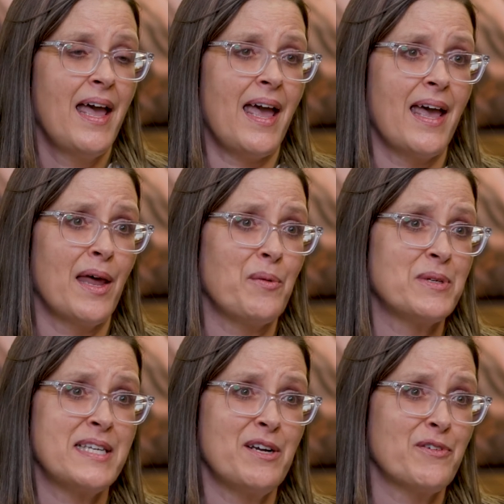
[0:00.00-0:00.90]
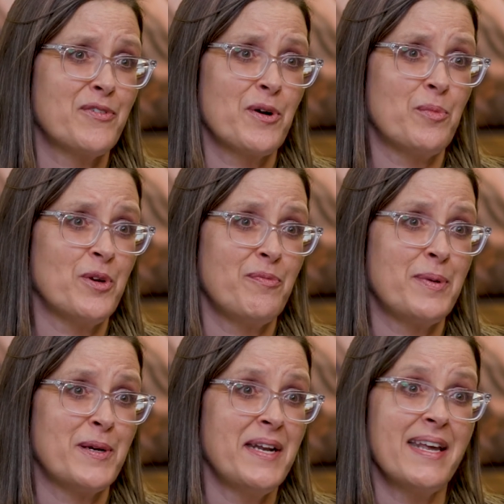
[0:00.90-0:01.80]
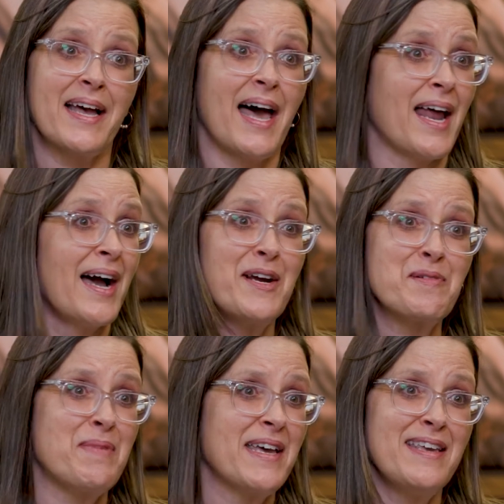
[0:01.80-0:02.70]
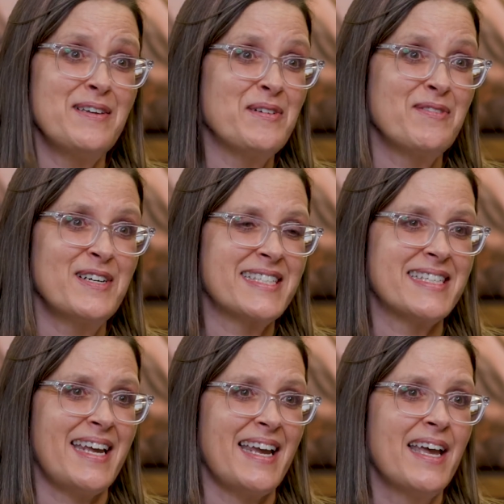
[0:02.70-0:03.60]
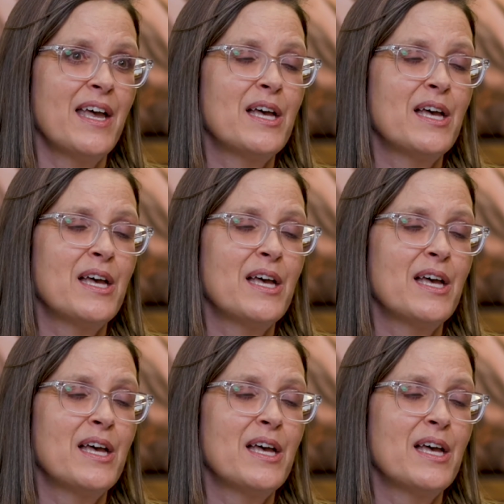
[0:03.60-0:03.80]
and was here for a brief period and got hired by the university.